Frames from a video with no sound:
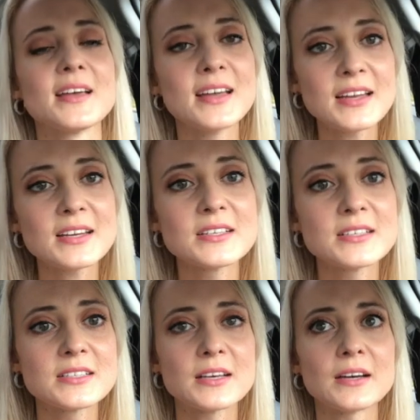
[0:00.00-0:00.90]
It
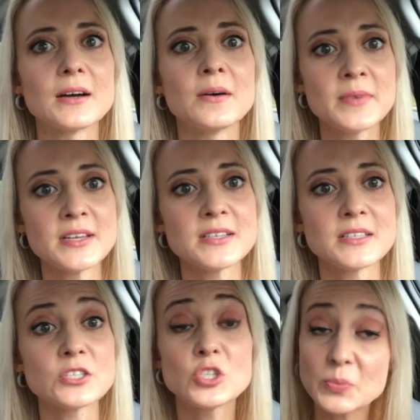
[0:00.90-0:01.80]
is
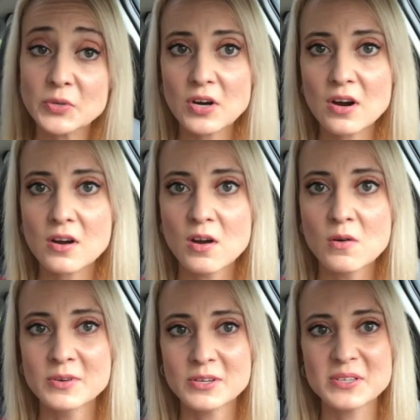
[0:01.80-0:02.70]
amazing. Supercar
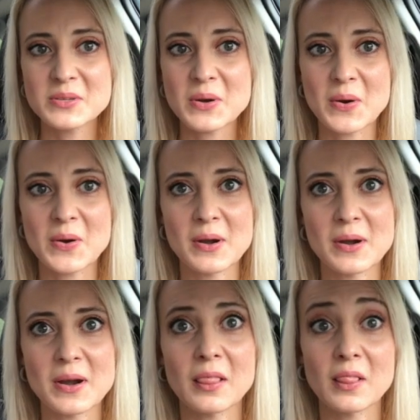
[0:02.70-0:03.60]
owners
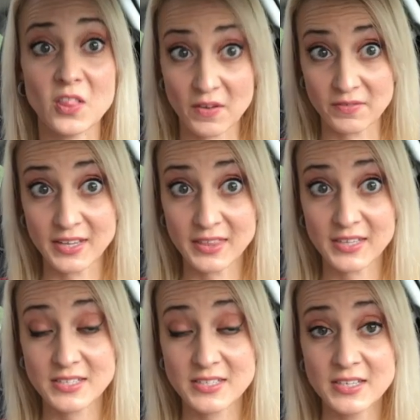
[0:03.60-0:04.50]
are loving
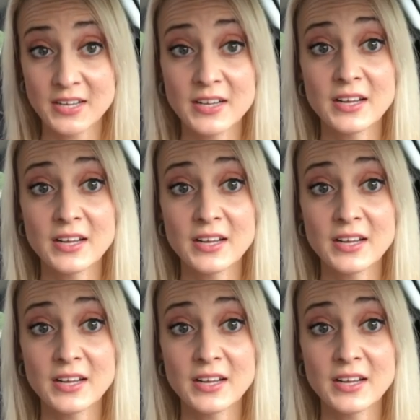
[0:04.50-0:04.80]
this.